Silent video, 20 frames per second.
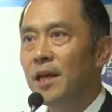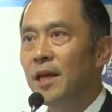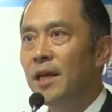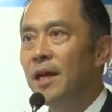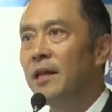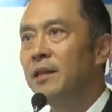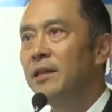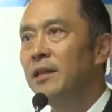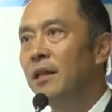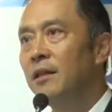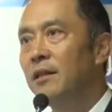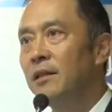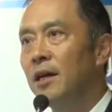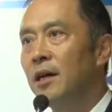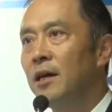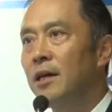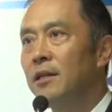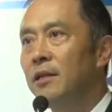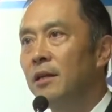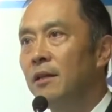and the,
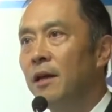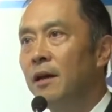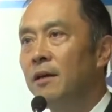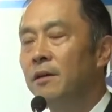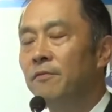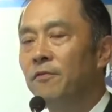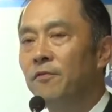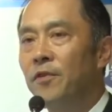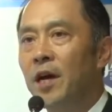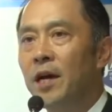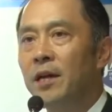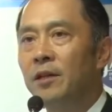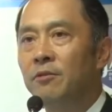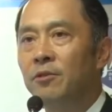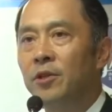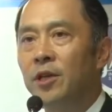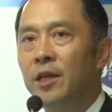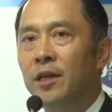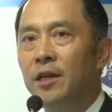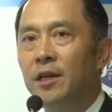uh, the
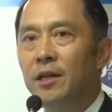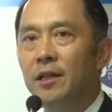finally